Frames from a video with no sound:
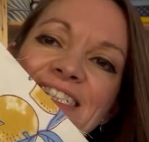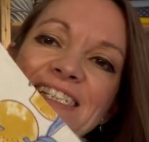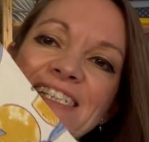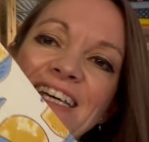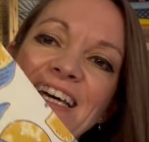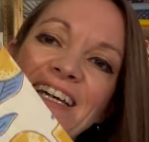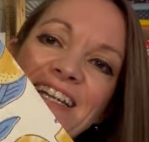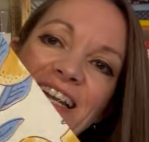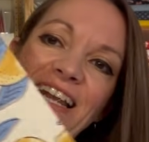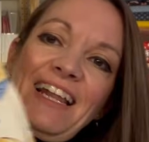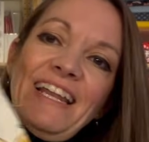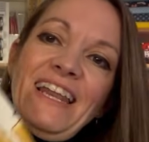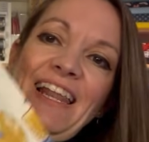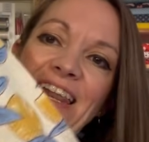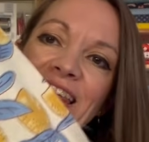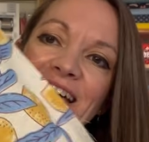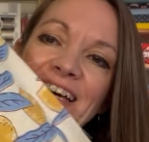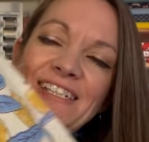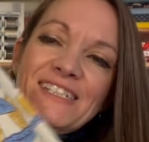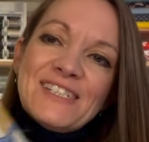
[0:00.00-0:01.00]
a
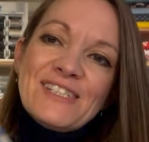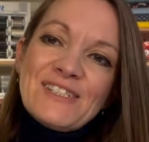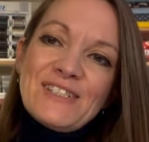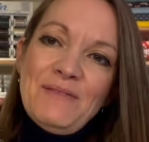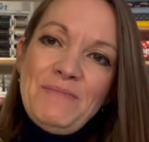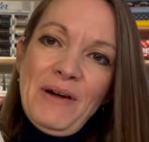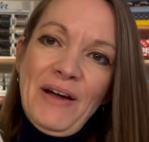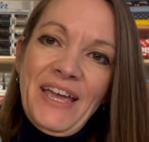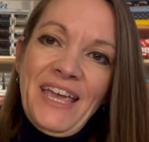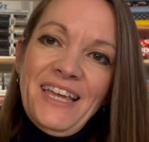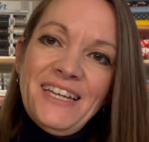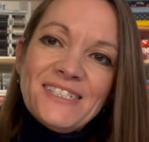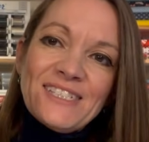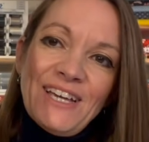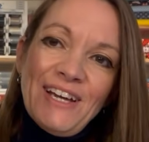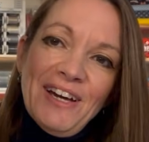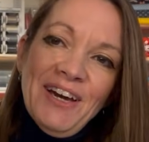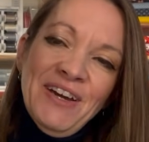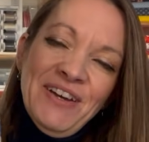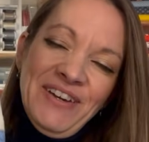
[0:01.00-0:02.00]

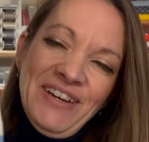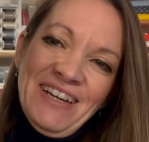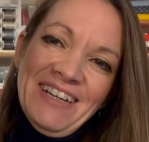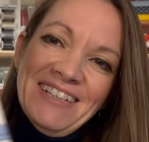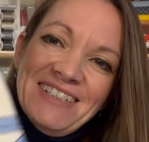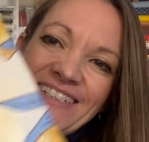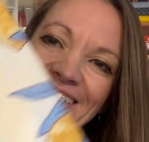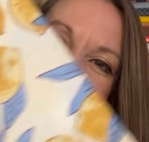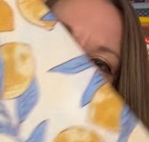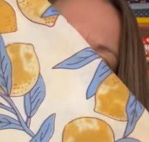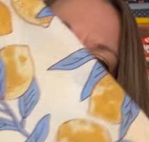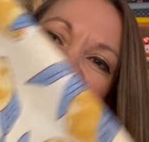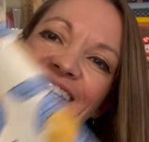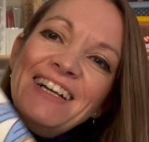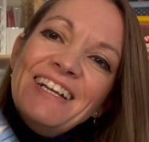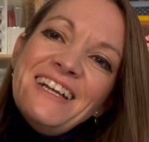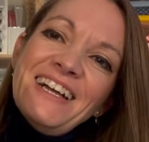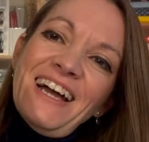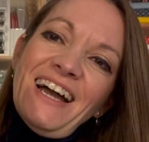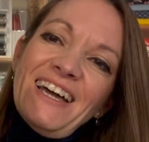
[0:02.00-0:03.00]
mojito
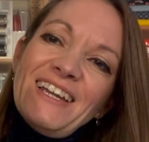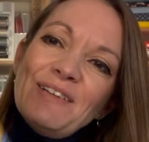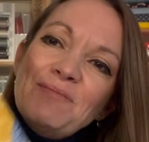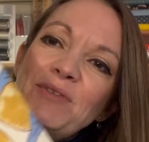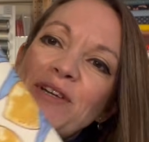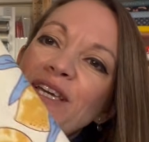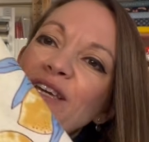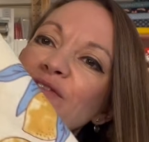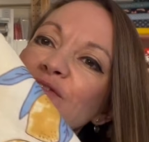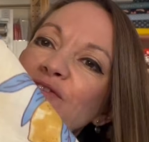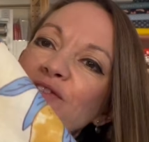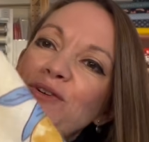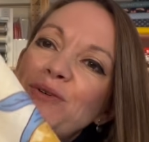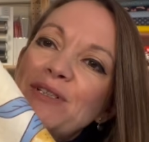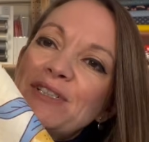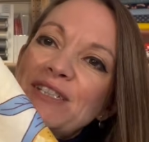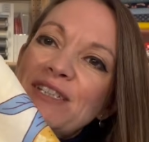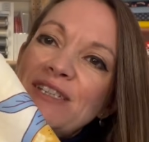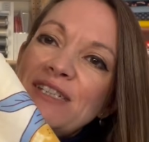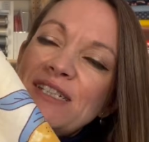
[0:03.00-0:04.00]
and I'm looking
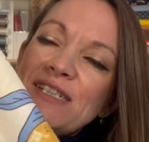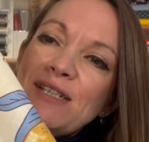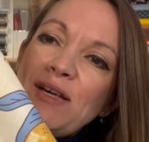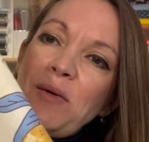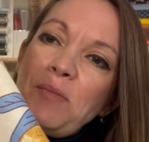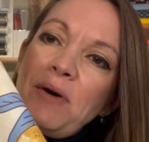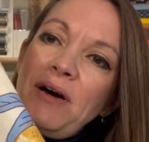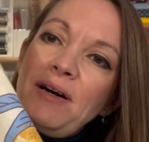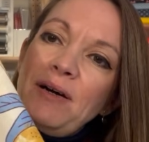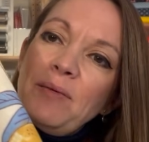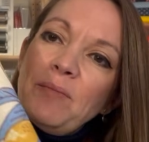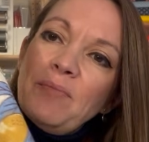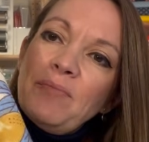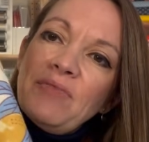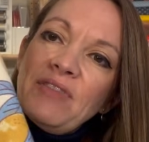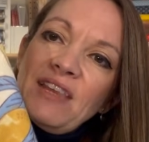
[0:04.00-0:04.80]
forward to the summer.